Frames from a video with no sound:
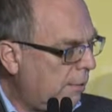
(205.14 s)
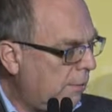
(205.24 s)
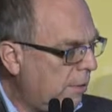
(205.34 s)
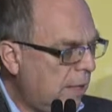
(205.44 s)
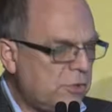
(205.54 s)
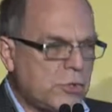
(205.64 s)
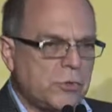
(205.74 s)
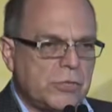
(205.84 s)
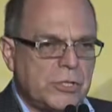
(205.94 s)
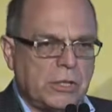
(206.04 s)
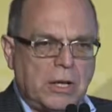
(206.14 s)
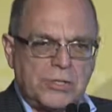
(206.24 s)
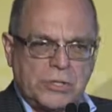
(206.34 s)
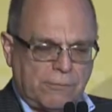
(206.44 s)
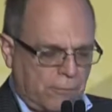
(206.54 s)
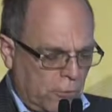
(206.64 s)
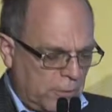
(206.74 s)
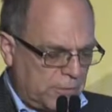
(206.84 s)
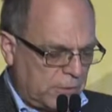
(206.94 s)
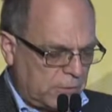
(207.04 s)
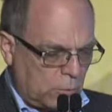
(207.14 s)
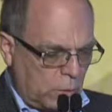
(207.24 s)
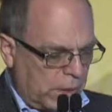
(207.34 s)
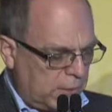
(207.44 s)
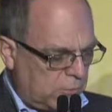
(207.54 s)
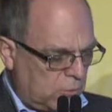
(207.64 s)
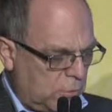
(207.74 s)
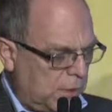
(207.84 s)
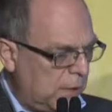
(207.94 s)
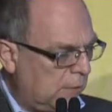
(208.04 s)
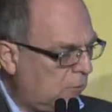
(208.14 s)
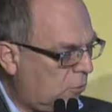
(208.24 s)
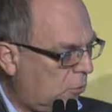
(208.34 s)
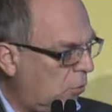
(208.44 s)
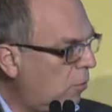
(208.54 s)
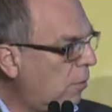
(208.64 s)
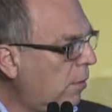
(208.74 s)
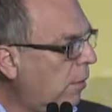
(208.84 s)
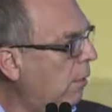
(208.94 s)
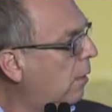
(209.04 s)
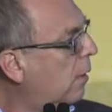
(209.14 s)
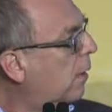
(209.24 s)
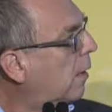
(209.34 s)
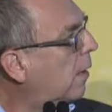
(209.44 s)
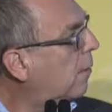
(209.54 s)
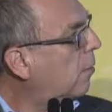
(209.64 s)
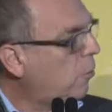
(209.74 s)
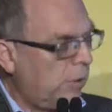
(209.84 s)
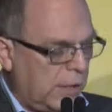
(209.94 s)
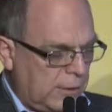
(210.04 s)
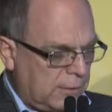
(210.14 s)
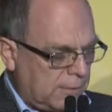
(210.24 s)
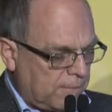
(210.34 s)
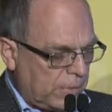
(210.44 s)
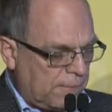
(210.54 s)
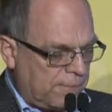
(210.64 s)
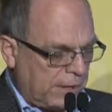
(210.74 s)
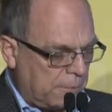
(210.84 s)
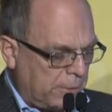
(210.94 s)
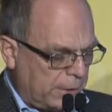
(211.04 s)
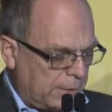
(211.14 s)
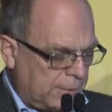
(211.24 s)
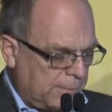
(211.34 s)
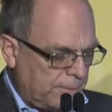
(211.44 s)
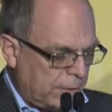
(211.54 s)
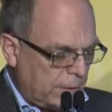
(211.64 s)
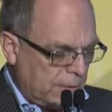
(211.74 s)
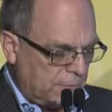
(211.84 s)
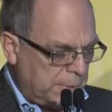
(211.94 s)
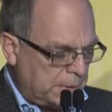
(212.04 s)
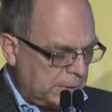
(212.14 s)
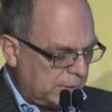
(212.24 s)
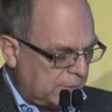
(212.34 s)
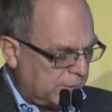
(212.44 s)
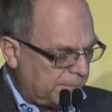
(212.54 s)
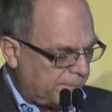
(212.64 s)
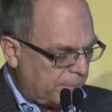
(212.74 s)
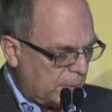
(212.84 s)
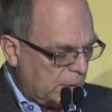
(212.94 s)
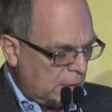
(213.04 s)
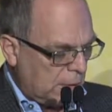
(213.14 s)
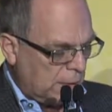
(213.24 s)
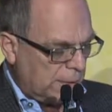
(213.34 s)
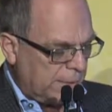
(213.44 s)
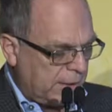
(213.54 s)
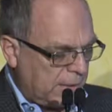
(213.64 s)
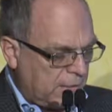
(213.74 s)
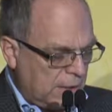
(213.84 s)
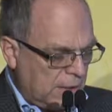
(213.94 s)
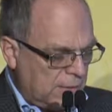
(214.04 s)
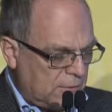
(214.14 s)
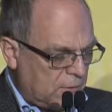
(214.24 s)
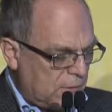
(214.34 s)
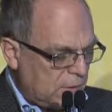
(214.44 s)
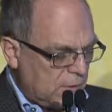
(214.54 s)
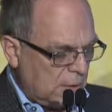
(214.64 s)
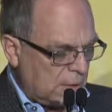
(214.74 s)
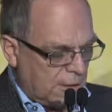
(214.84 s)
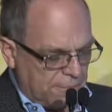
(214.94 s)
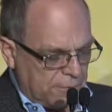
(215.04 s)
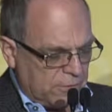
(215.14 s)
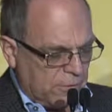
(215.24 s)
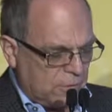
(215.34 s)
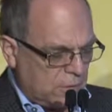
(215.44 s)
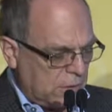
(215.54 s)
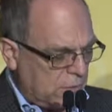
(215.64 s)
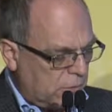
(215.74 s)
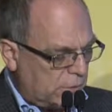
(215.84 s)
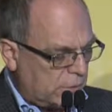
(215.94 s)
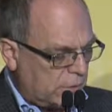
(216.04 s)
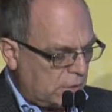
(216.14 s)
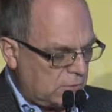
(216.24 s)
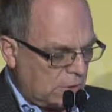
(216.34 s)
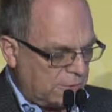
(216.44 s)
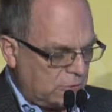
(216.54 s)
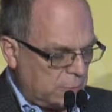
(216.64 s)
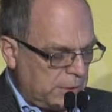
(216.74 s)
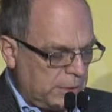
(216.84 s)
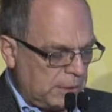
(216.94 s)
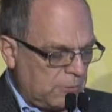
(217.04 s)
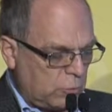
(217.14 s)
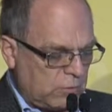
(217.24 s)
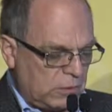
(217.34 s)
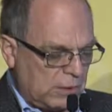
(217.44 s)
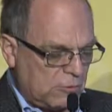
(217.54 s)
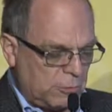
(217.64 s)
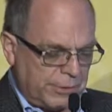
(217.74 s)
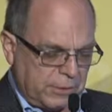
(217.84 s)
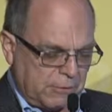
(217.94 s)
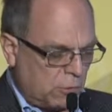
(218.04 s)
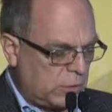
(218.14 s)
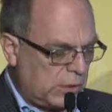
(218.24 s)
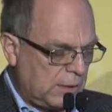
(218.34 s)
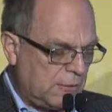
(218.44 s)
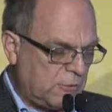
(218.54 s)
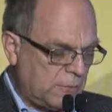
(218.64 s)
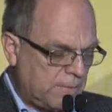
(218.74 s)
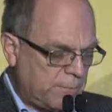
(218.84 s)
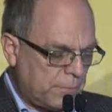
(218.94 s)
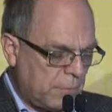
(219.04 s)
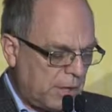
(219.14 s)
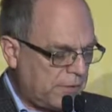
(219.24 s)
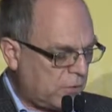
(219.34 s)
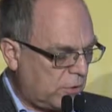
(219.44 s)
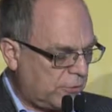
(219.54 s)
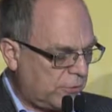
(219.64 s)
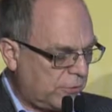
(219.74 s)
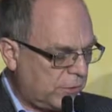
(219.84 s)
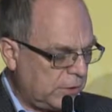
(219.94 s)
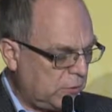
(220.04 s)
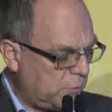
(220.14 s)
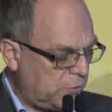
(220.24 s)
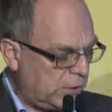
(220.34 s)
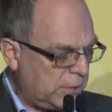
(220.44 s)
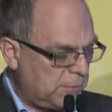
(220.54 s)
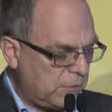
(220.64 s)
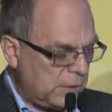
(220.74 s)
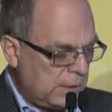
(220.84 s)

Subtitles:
nature, geologic forms as a way to begin to create a fabric of buildings. It contains a conferencing center, it contains office buildings, residential buildings, hotels, mosques, cultural facilities, museums.